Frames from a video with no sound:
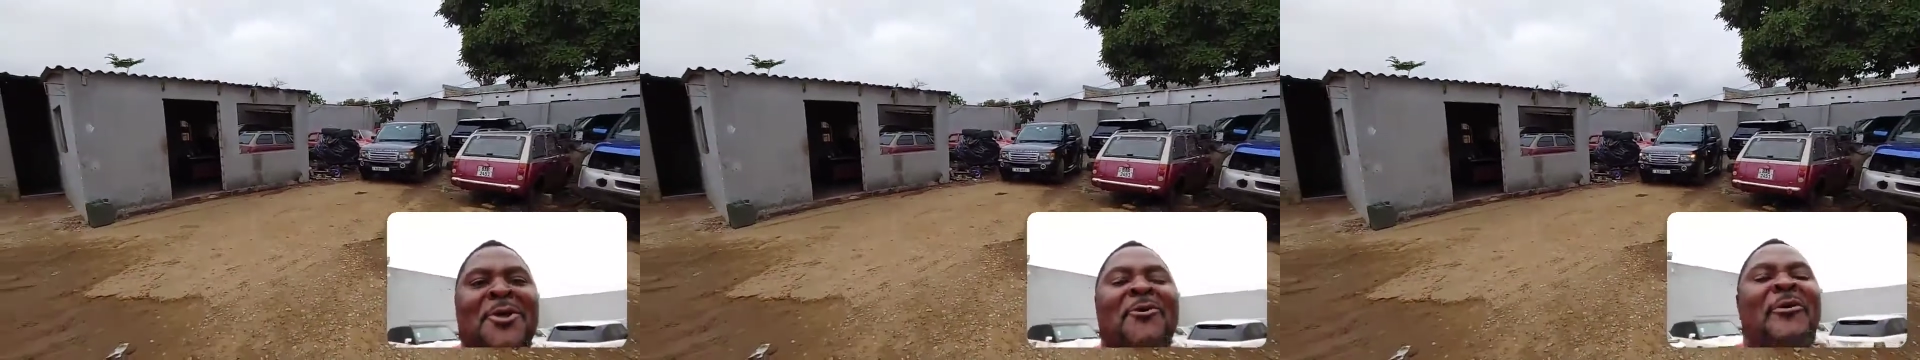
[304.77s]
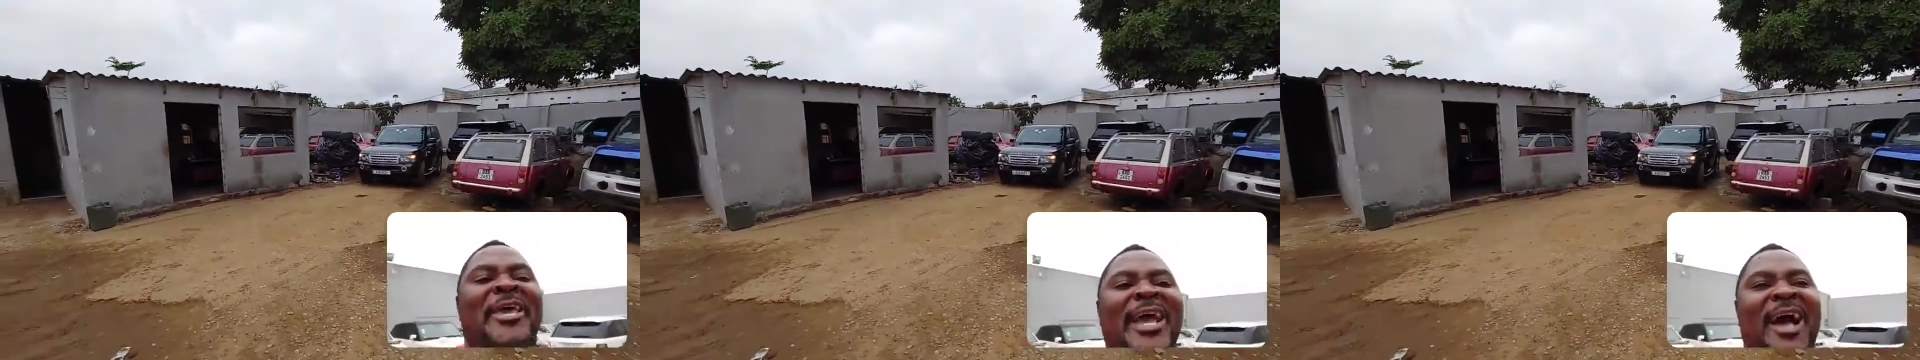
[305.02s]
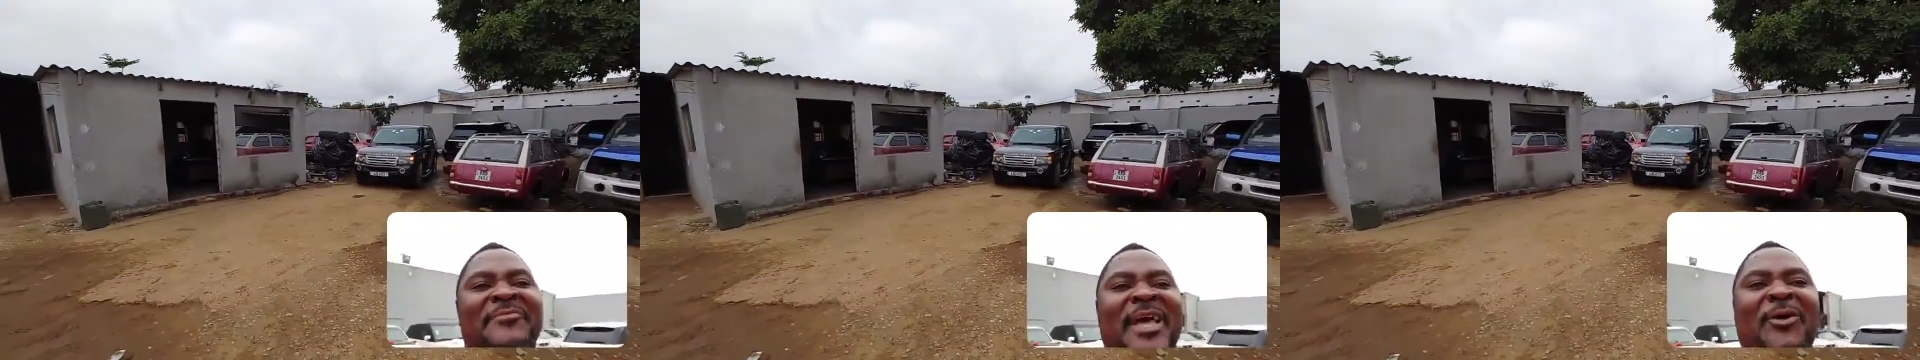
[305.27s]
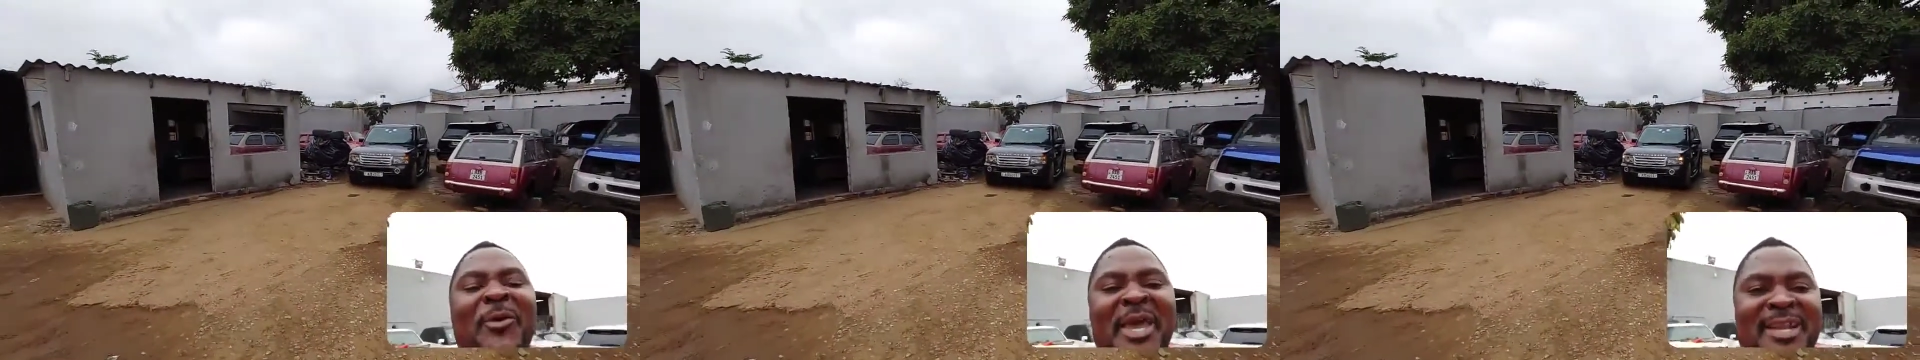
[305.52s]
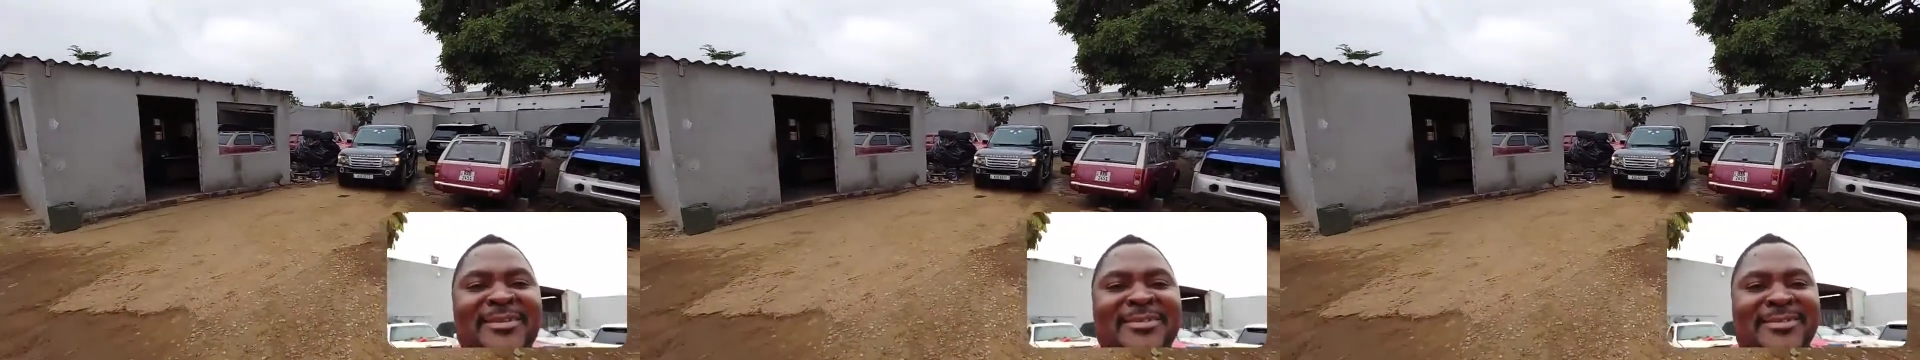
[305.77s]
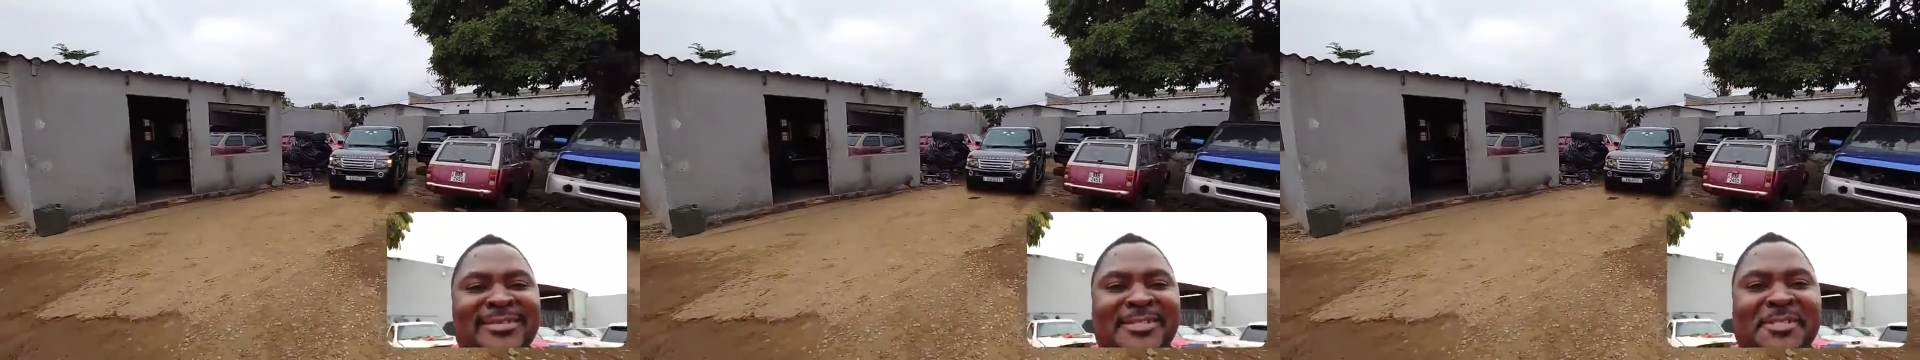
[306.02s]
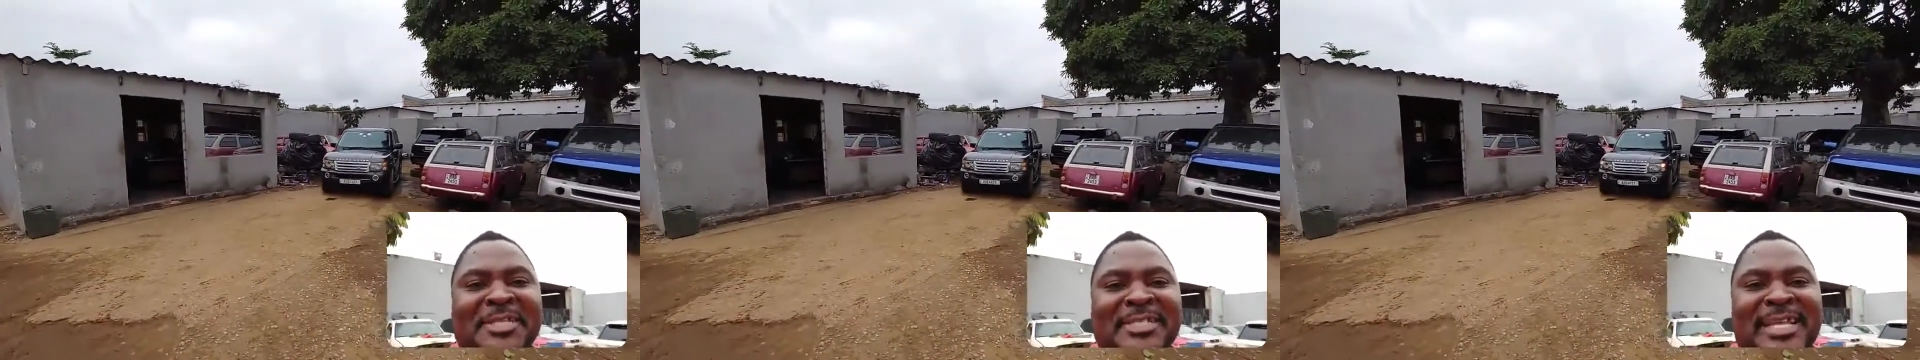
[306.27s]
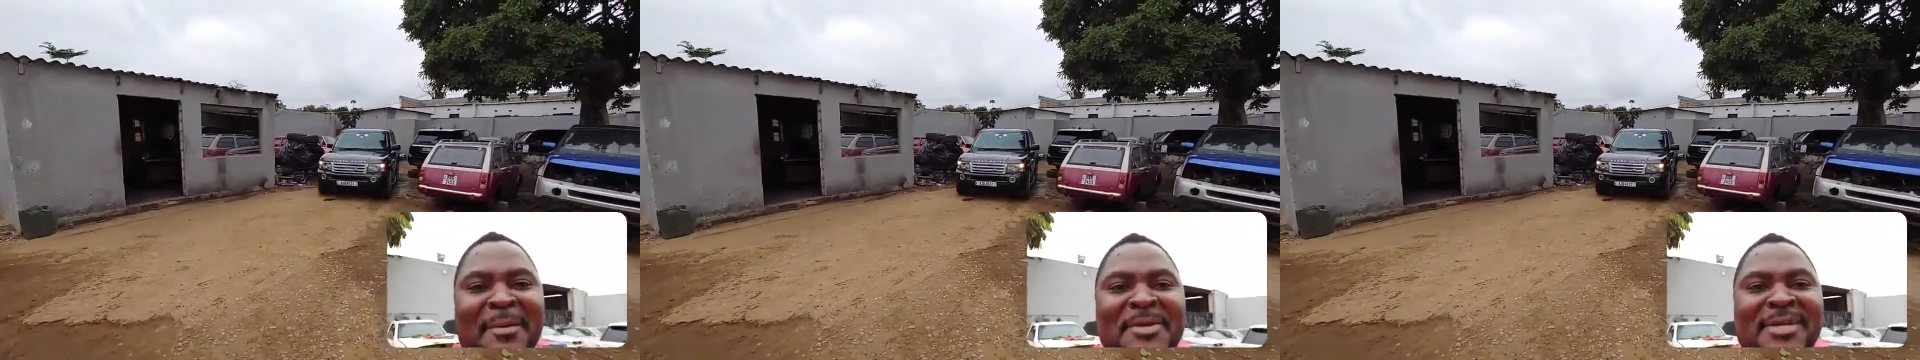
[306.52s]
We have the queen. She's
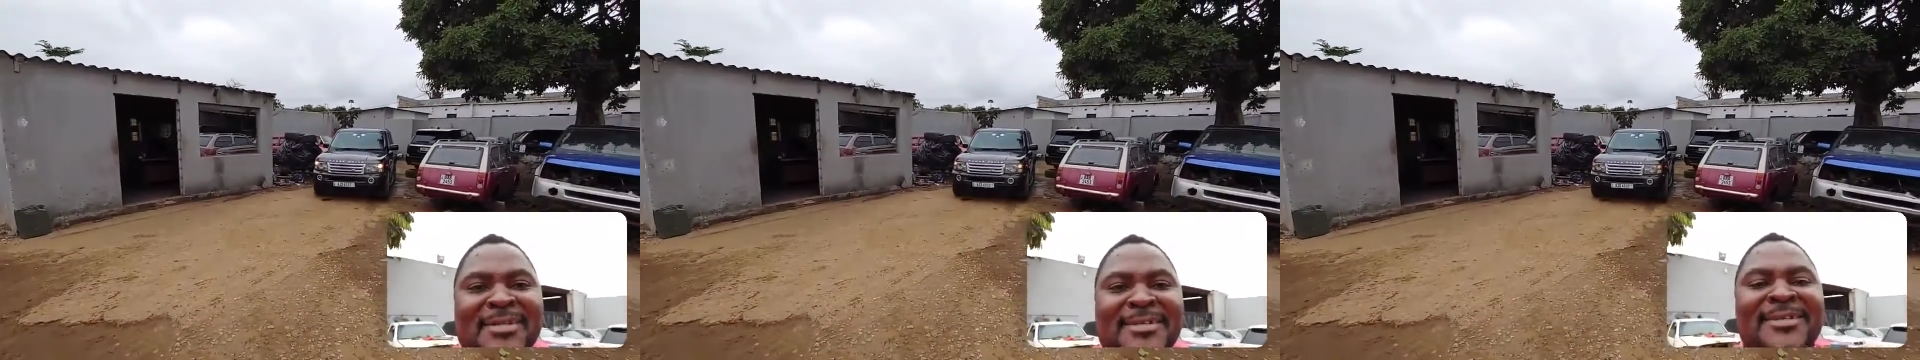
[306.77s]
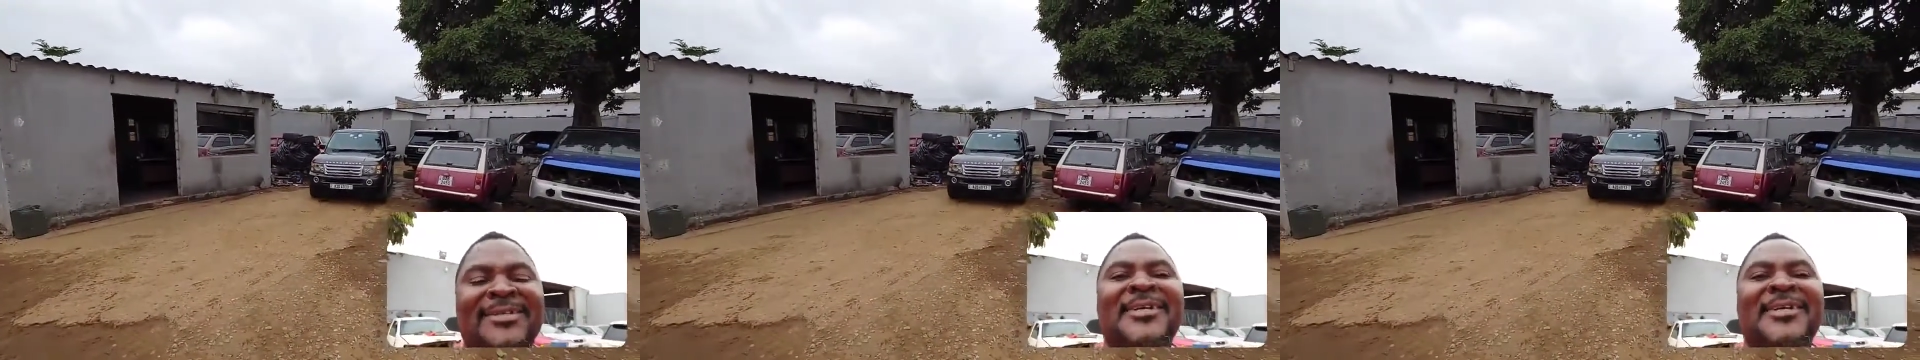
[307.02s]
coming.